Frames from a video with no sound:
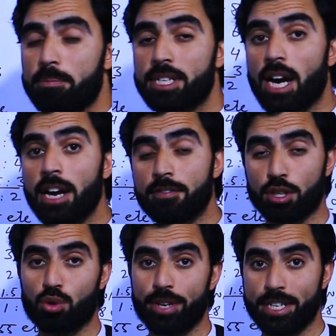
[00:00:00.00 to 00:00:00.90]
But
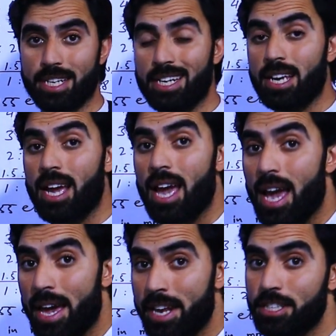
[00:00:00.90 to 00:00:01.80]
unfortunately
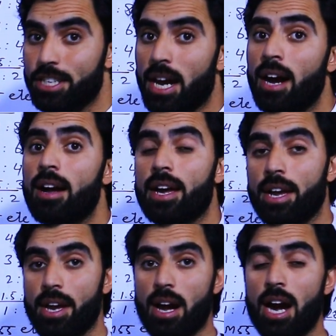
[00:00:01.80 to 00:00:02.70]
in India
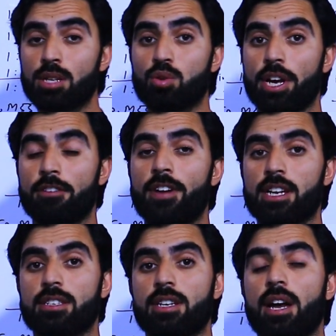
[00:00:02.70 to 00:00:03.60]
also in
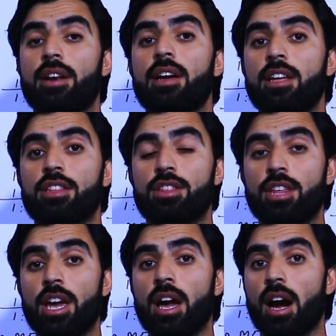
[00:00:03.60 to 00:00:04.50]
Pakistan
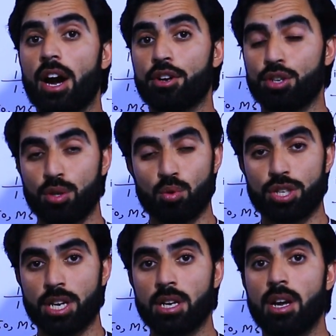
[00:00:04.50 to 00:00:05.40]
they are
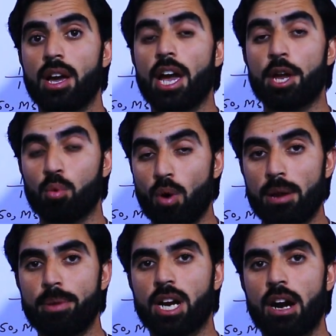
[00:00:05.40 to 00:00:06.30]
using in
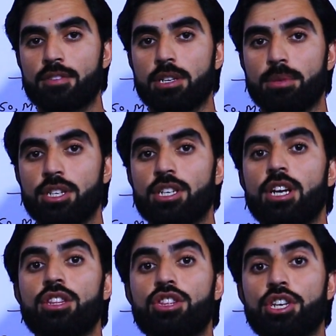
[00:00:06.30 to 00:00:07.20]
one bag of cement
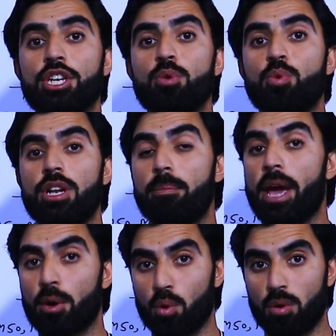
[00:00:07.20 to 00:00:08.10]
three
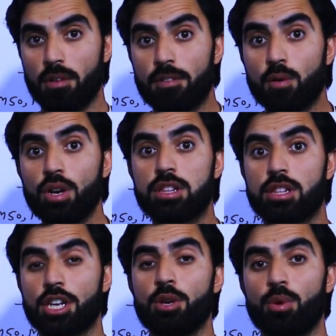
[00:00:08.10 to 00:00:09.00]
wheelbarrow full
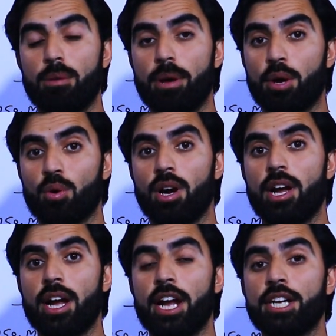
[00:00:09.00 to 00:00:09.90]
three wheelbarrow
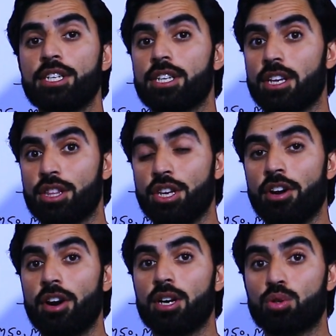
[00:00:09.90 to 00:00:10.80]
and
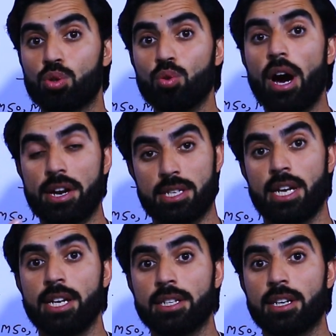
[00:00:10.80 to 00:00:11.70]
there two are
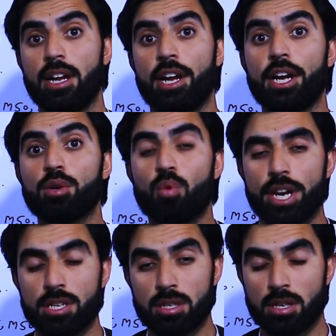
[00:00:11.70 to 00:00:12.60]
sent and
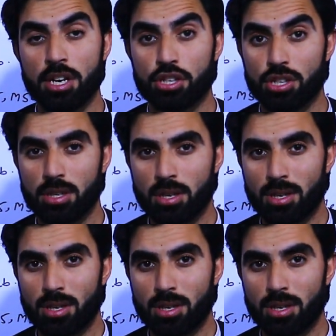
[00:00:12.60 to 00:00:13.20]
one is crushed